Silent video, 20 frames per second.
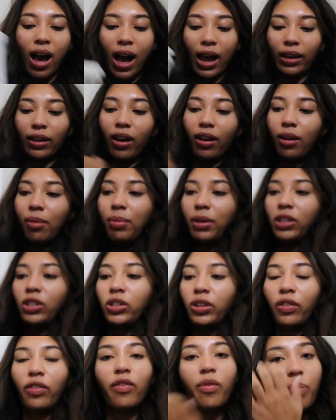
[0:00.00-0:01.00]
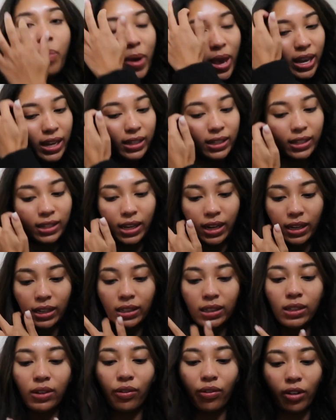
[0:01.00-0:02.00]
I got a bunch of
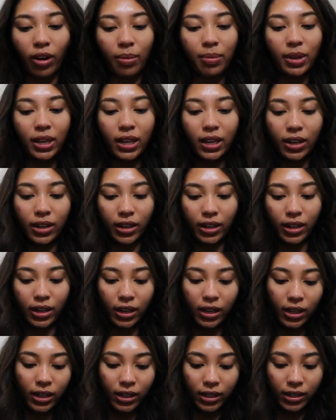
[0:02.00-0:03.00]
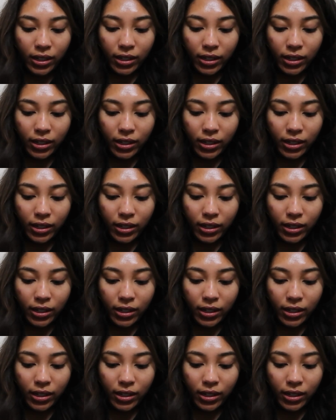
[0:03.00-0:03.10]
basics from here.